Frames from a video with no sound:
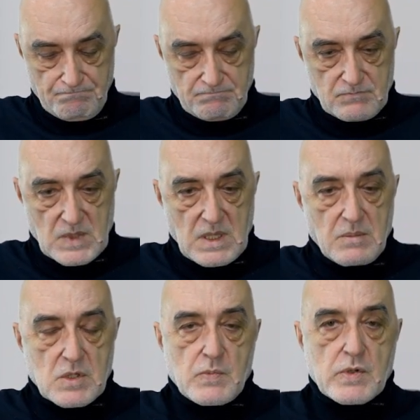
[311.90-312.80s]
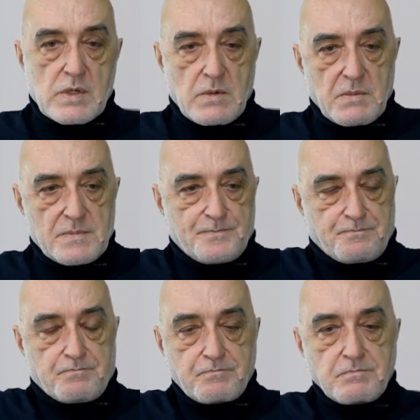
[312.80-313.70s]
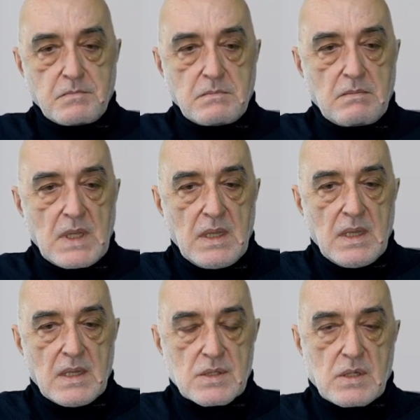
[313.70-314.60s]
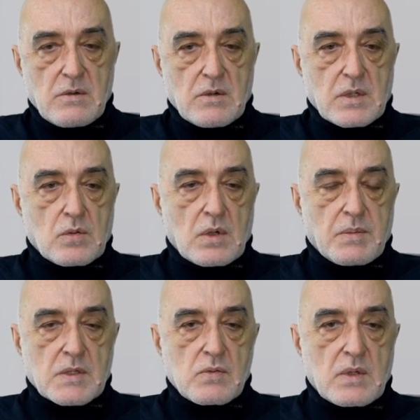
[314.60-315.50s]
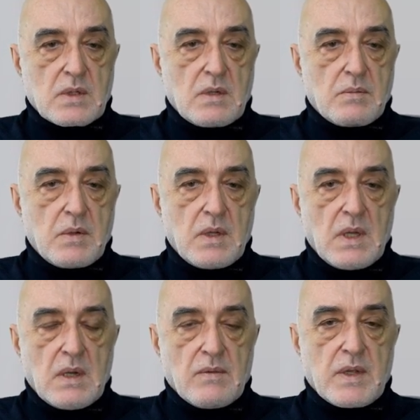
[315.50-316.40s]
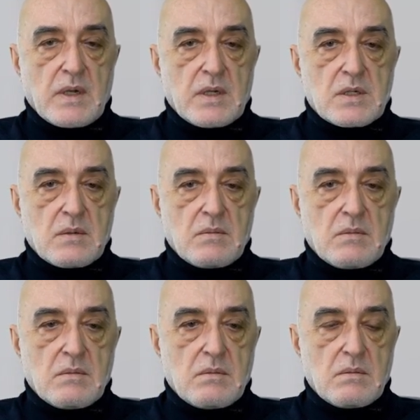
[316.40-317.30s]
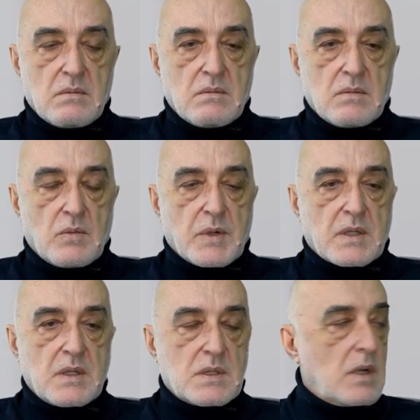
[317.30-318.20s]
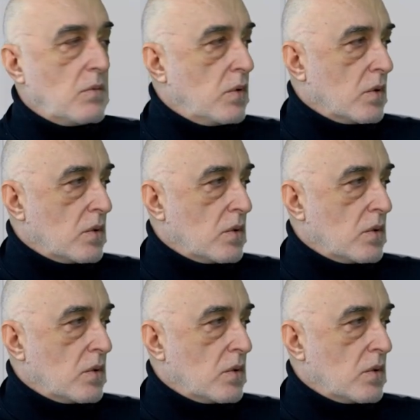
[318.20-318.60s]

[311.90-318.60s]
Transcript: And we did that using methods which in the future will allow us to pour any rotor we will need.